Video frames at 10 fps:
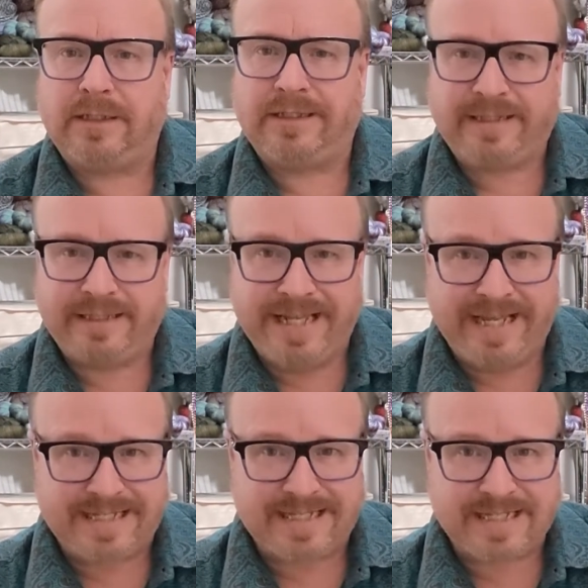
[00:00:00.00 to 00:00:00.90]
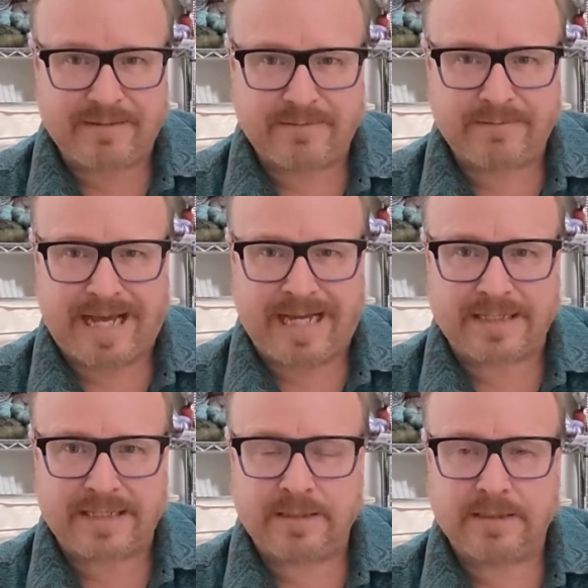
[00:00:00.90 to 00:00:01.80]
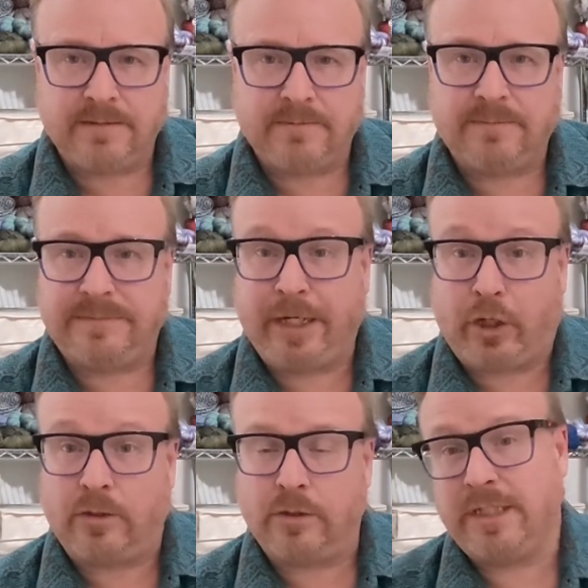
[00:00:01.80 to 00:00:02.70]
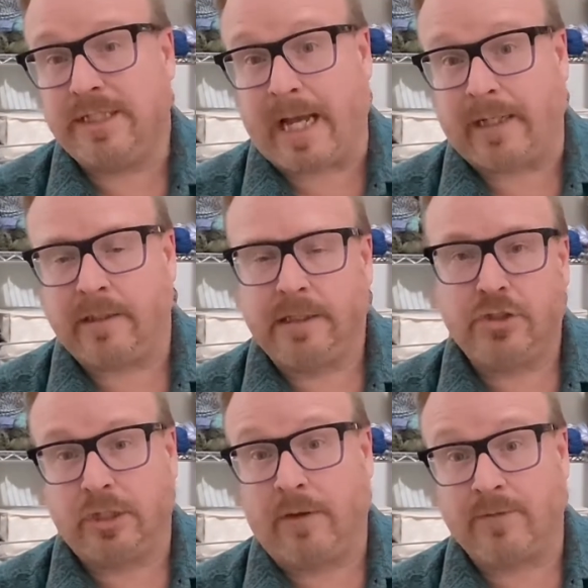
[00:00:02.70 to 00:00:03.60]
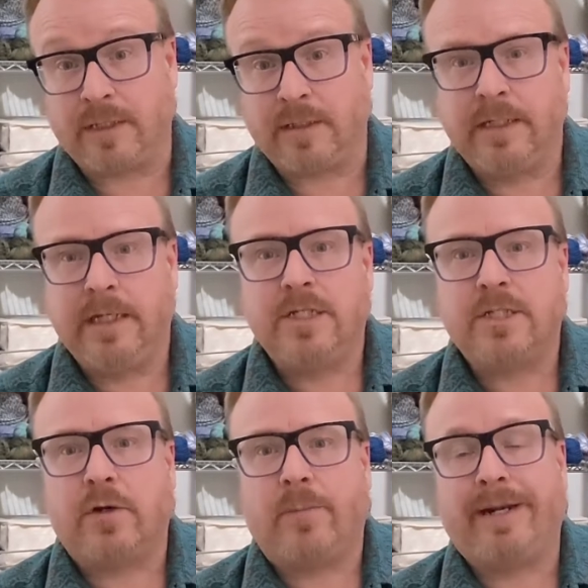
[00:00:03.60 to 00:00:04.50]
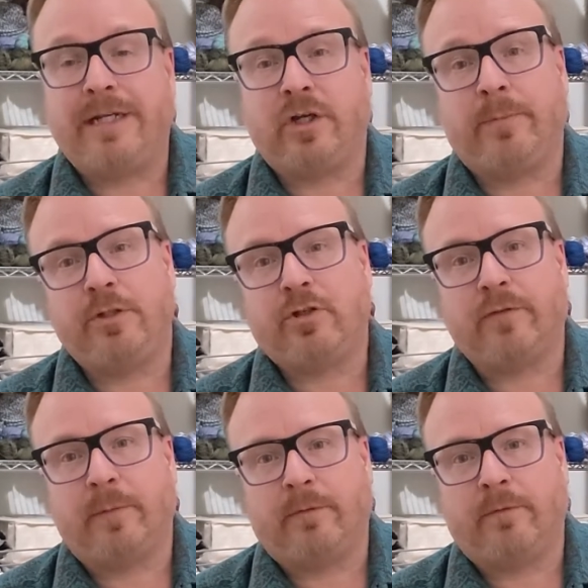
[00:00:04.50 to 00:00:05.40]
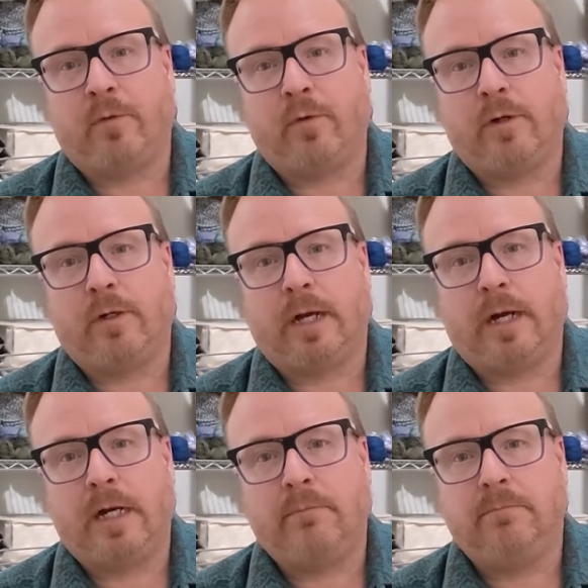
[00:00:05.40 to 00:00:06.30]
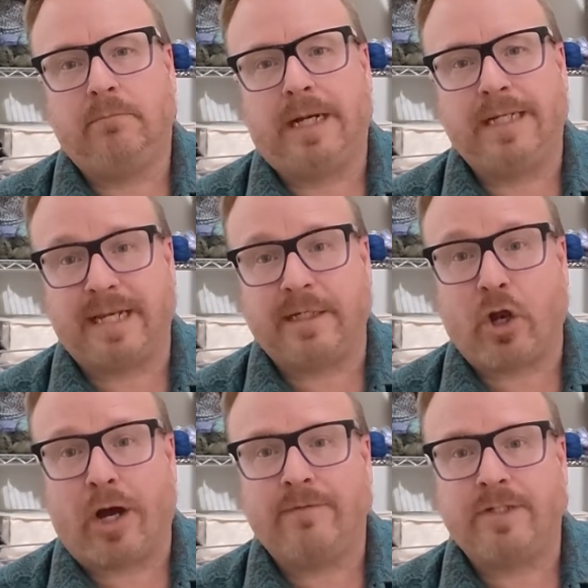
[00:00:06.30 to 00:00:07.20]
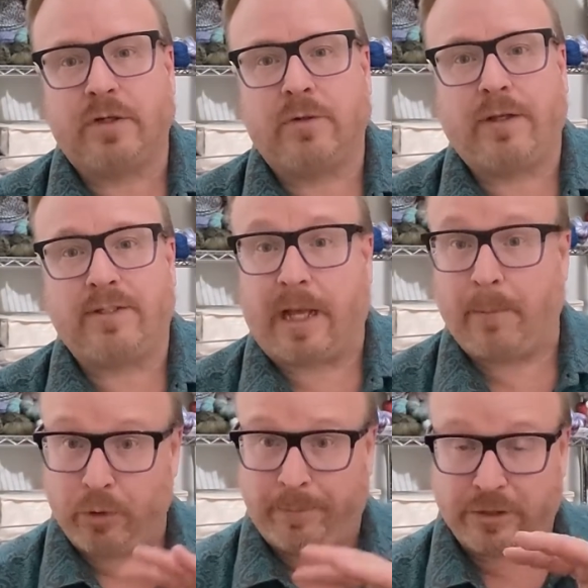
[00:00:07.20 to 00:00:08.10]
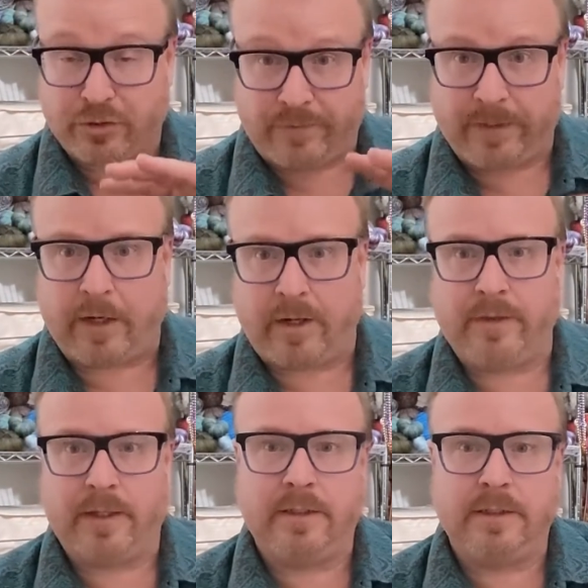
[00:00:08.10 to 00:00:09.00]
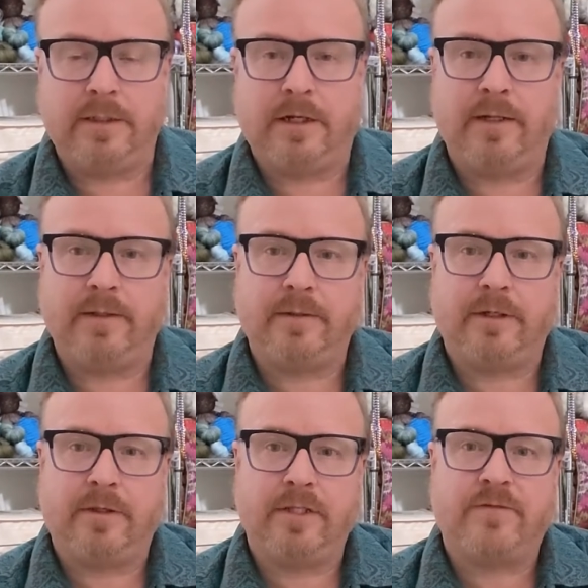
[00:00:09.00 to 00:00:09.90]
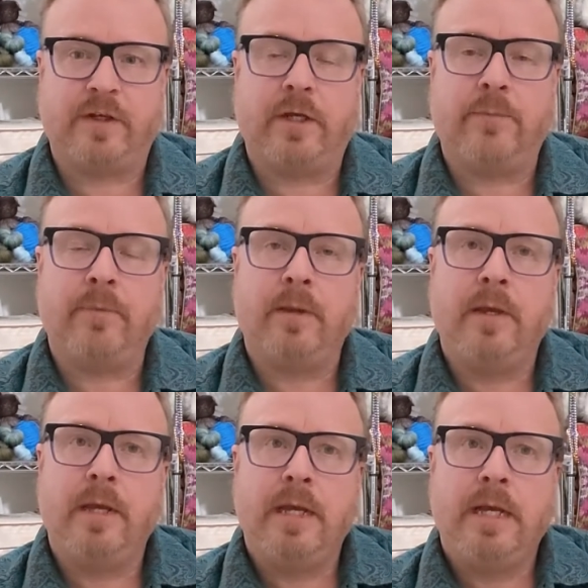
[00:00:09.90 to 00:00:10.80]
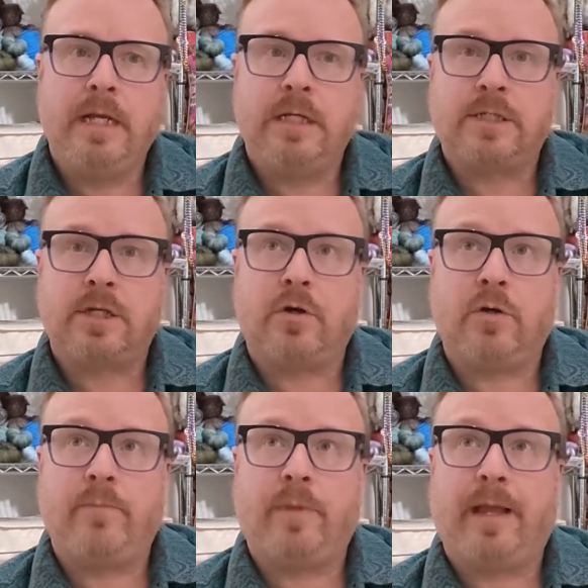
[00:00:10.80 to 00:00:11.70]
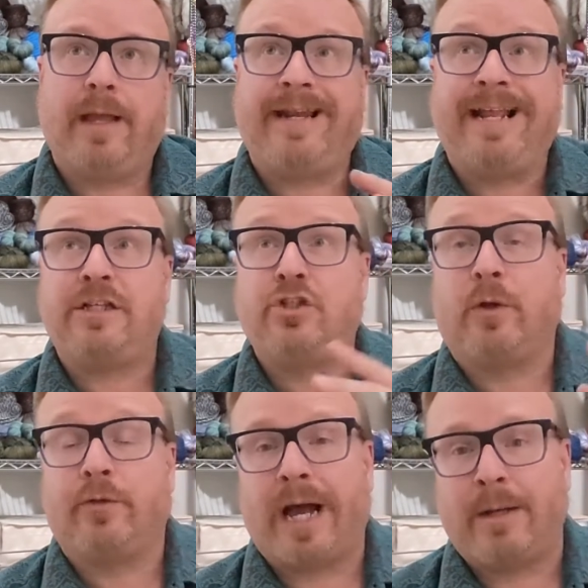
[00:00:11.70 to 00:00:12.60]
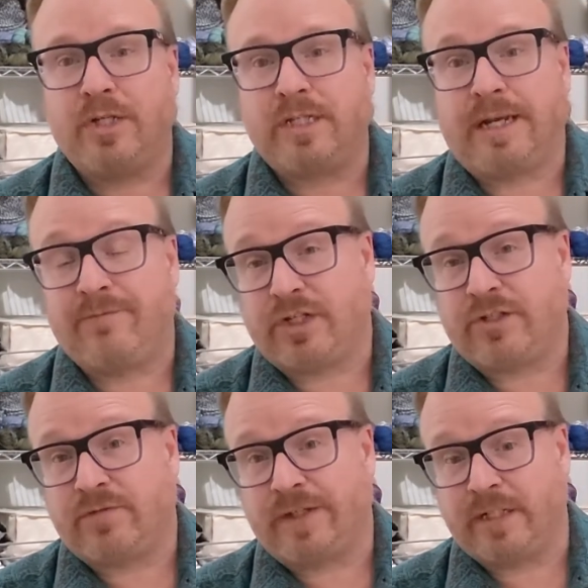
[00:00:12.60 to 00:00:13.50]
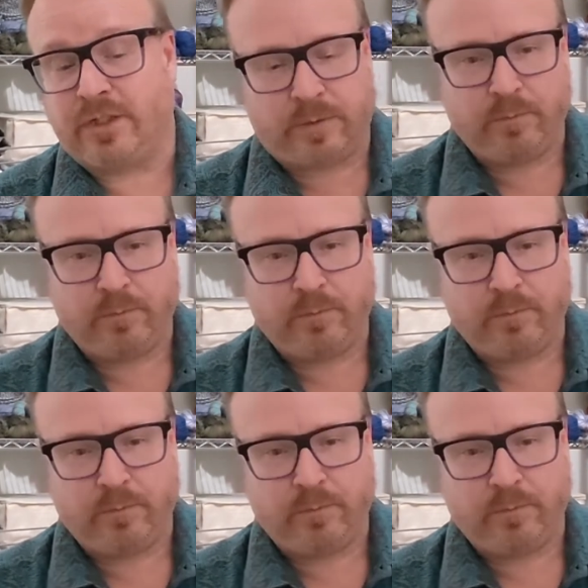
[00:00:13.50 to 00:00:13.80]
it's not here. She's got it. She loves it. So, but I took a picture of it before I sent it off. So I'll put a picture of it on this video. So then I had 2 other objects that I've just finished. We'll talk